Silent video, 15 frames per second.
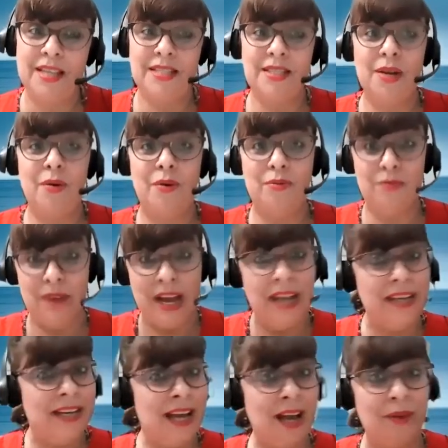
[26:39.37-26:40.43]
So
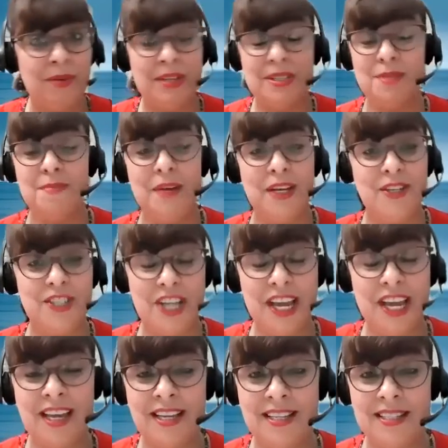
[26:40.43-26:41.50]
right now, it's my
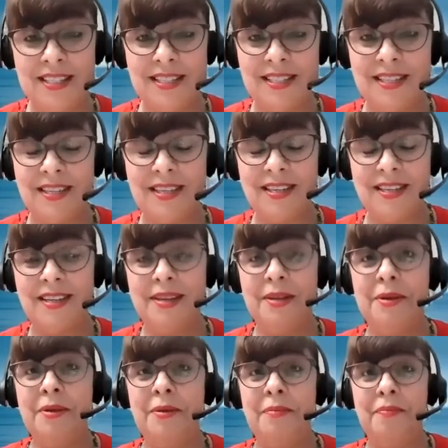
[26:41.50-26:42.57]
chance
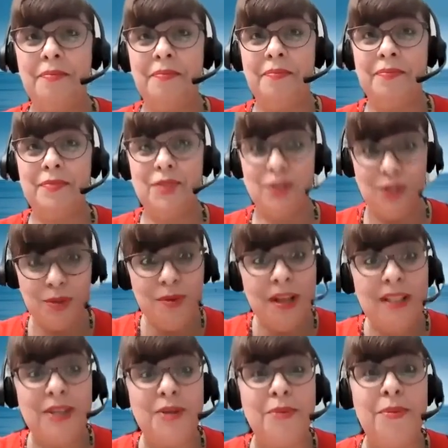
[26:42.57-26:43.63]
to do a
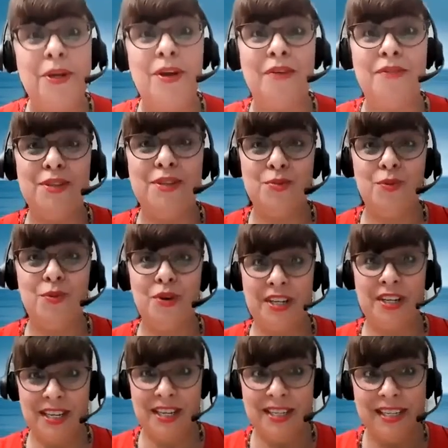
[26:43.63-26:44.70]
little bit of this
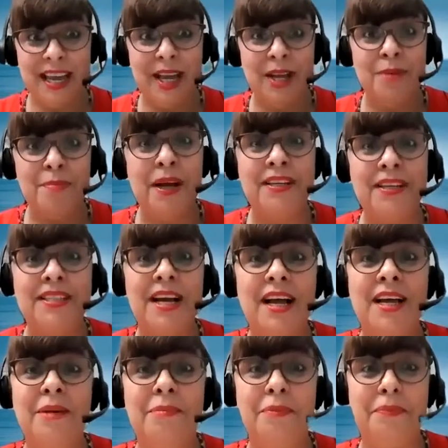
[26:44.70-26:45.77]
work, dedicate my
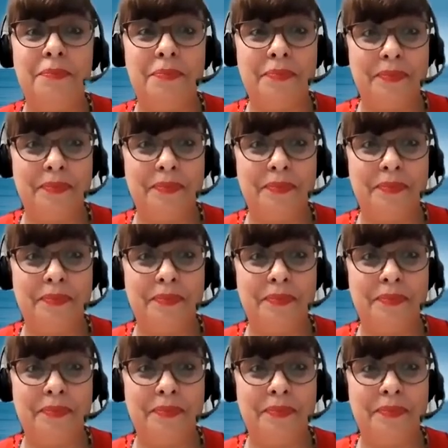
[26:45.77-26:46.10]
time.